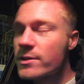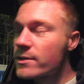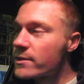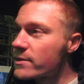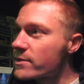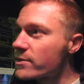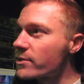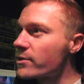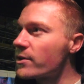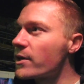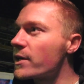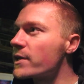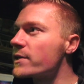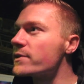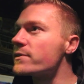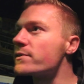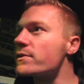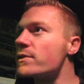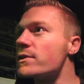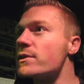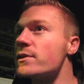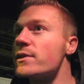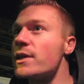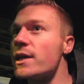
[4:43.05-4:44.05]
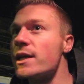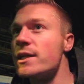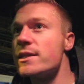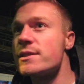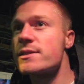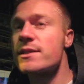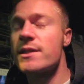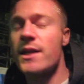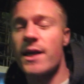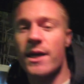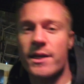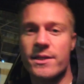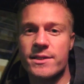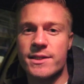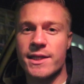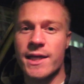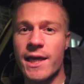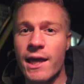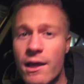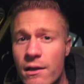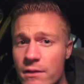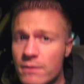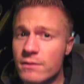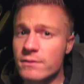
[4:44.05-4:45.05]
It's crazy. The internet has
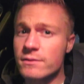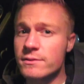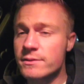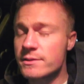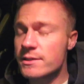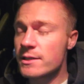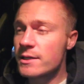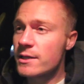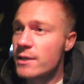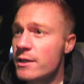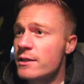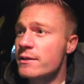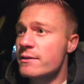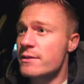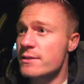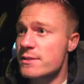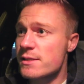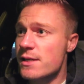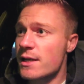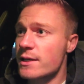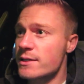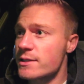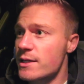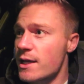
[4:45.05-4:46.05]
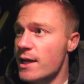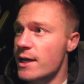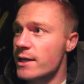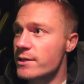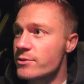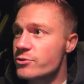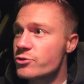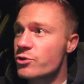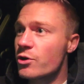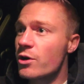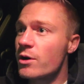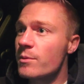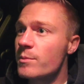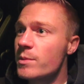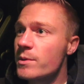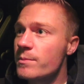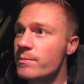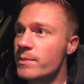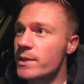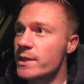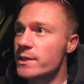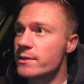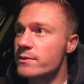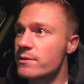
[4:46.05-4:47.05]
killed the second-hand shop
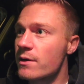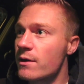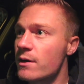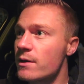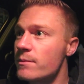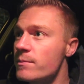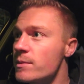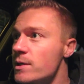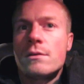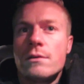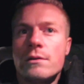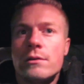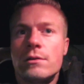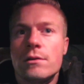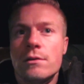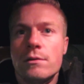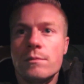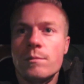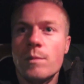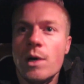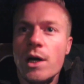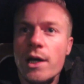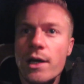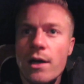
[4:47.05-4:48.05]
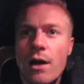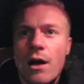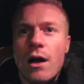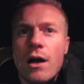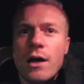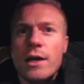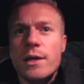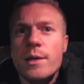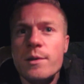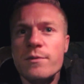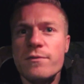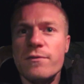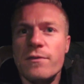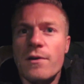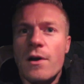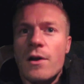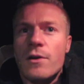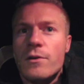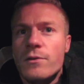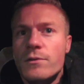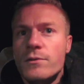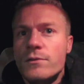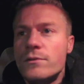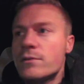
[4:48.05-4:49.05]
big time. My
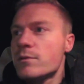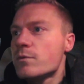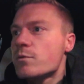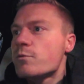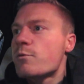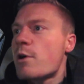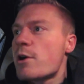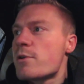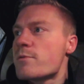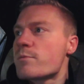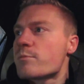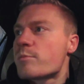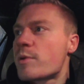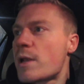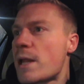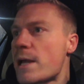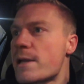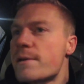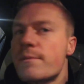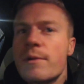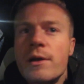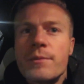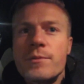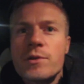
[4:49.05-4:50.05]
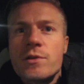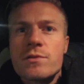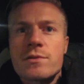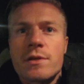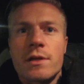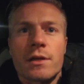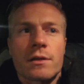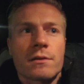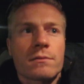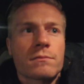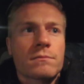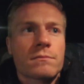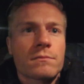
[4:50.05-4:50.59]
iPhone won't play my music.